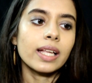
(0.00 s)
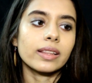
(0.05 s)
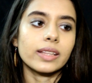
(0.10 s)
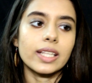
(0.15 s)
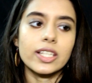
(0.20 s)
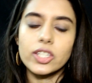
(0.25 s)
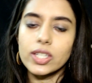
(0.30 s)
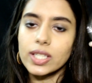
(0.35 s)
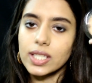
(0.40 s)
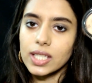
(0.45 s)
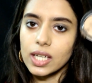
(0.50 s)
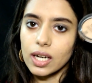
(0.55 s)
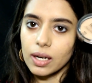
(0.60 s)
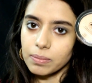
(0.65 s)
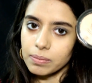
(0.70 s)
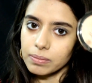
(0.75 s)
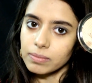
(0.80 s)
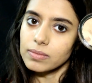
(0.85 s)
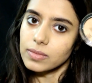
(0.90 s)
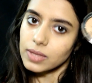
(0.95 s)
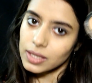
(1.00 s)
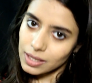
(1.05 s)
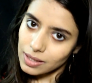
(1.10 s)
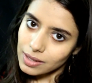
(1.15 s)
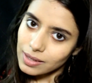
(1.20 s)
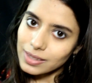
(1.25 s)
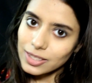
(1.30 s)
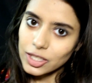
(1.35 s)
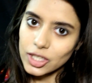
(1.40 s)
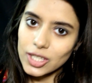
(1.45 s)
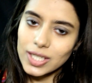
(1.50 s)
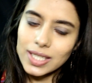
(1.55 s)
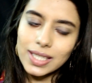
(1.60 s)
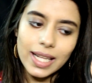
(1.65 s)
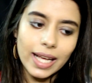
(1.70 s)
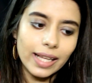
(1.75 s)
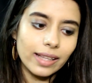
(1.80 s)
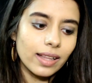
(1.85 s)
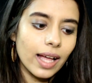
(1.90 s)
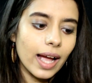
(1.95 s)
They just come just
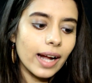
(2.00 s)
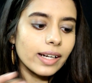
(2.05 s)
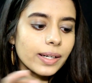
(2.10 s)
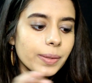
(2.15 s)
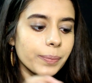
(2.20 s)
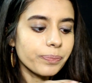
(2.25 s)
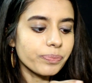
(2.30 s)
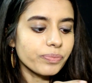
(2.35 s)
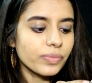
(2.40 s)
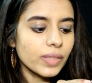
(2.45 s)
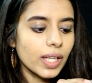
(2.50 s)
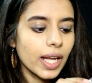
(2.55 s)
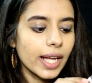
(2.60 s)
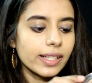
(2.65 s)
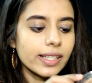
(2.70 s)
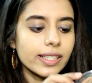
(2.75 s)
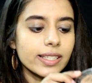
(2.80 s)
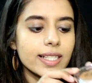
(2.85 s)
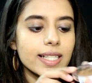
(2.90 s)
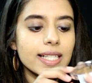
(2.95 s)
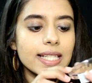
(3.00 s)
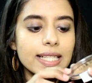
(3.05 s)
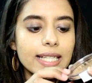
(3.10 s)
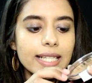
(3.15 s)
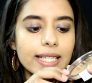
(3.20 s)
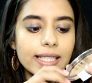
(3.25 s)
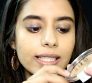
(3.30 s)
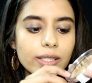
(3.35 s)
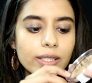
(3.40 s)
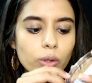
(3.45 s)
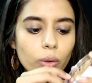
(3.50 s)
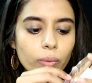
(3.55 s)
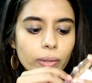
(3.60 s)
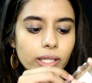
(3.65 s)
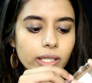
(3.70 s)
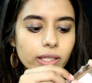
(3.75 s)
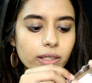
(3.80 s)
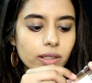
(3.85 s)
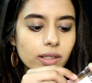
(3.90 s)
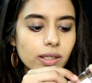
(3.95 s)
like that, and it is sealed over
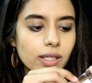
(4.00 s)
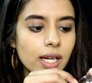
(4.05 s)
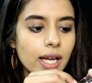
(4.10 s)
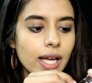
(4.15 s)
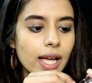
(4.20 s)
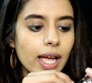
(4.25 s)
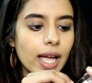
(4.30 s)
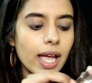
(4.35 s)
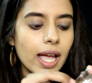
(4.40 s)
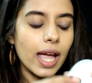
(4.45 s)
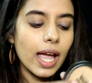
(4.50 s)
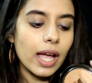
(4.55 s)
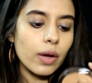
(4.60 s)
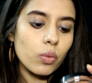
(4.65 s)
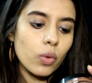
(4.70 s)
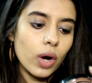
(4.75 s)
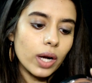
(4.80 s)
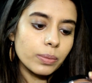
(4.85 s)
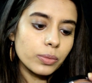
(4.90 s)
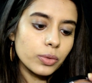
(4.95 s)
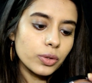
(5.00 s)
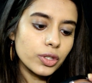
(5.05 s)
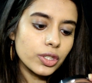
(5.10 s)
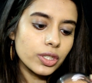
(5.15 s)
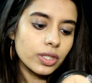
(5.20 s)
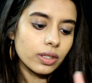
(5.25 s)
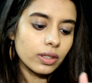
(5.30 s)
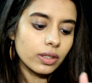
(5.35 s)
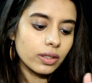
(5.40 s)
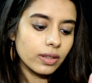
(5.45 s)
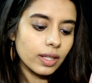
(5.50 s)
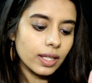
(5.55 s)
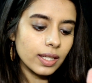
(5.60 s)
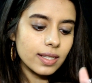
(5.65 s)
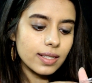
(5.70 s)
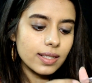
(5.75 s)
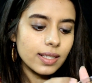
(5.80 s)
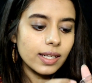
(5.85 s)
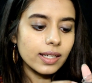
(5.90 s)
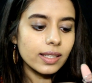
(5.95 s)
here. And one more thing
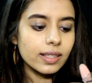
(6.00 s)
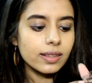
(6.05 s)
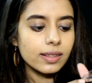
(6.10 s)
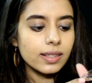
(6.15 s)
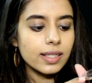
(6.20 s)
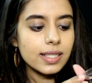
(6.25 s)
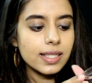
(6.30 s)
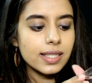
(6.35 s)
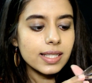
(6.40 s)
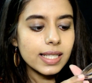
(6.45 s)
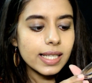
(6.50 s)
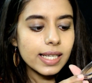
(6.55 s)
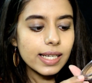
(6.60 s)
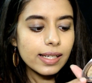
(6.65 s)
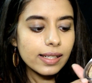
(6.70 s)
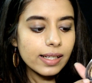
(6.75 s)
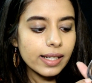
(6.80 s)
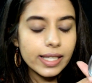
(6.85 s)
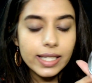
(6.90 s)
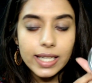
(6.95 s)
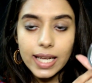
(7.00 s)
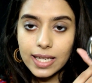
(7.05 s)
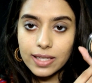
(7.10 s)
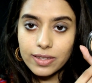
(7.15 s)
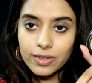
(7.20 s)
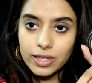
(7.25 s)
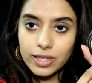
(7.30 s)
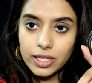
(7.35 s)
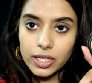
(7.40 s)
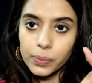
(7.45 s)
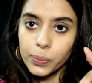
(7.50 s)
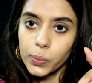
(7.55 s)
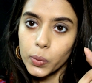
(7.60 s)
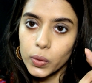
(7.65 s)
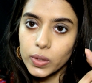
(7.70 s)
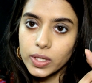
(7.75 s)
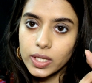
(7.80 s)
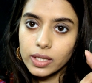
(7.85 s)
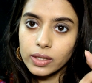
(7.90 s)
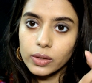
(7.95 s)
is that in the seal, it has written
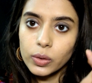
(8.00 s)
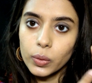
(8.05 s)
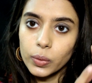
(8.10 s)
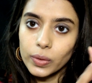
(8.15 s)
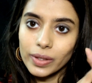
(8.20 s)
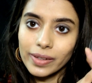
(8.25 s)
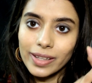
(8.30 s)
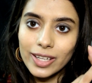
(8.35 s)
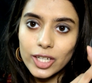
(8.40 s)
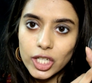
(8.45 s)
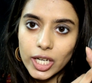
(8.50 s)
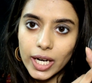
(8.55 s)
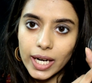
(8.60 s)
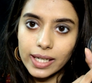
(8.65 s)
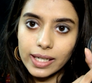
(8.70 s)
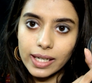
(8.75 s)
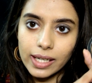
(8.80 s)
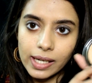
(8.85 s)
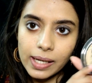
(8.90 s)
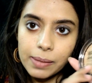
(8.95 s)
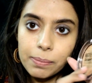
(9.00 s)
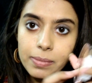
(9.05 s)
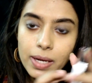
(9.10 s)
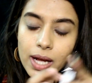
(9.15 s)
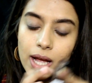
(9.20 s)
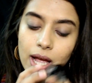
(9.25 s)
Molten Gold, the shade name.